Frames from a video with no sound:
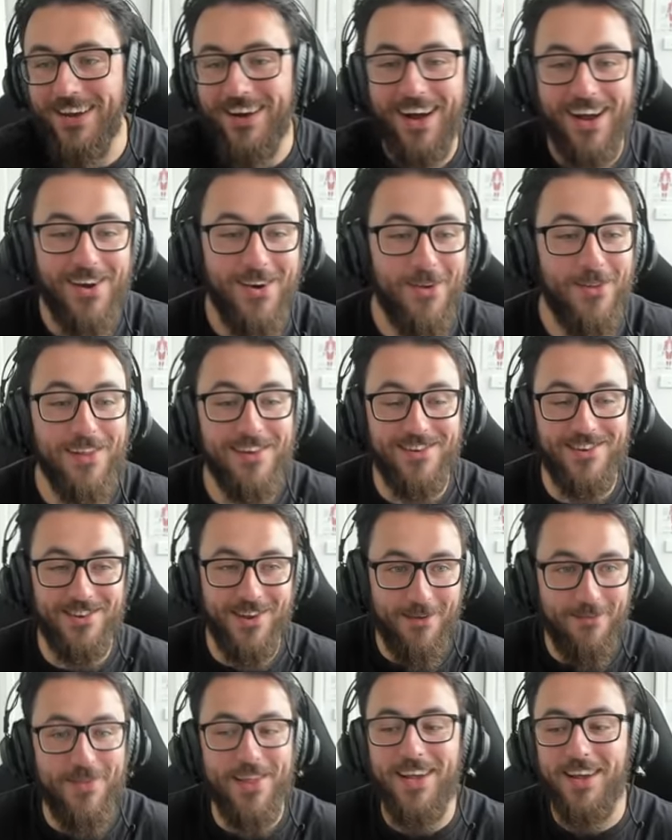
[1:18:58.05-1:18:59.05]
I know that
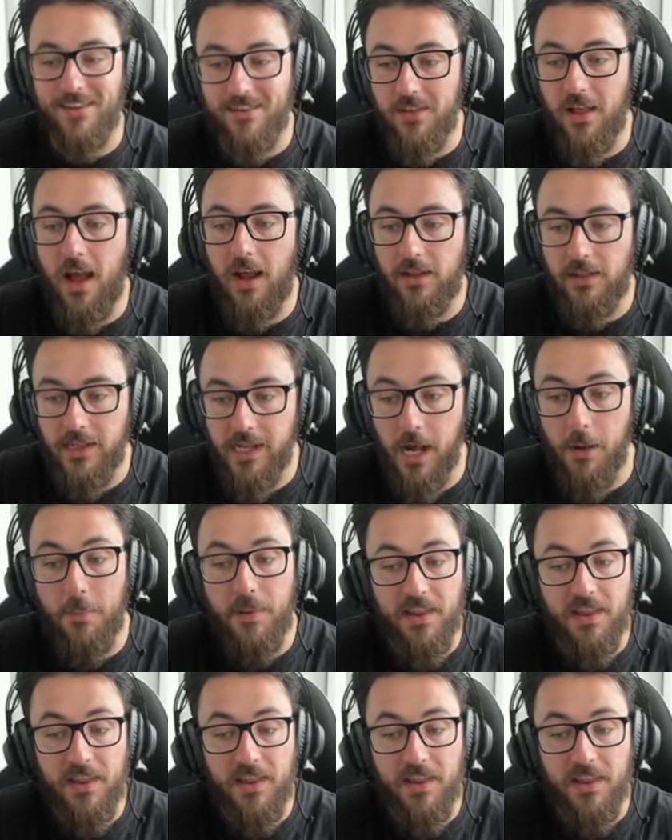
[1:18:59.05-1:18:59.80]
something is likely up,